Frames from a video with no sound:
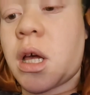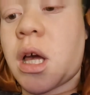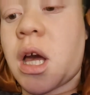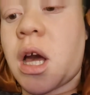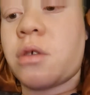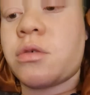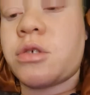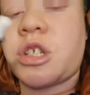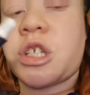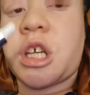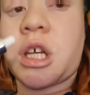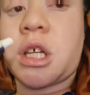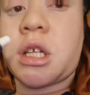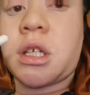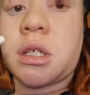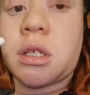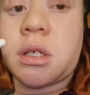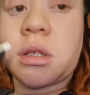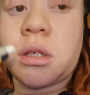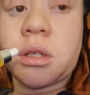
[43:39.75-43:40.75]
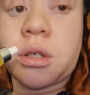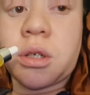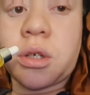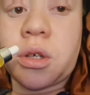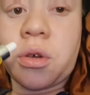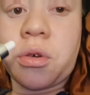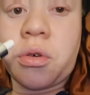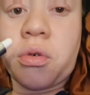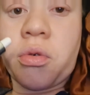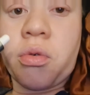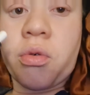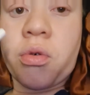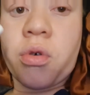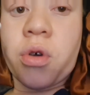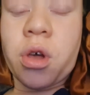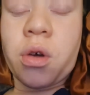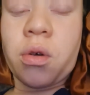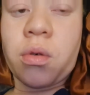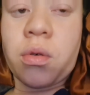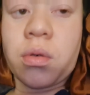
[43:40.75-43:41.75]
Cowshed cuticle
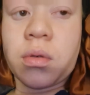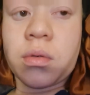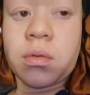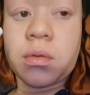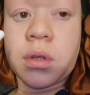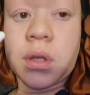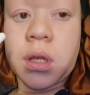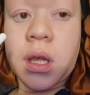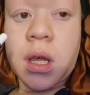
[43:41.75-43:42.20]
oil.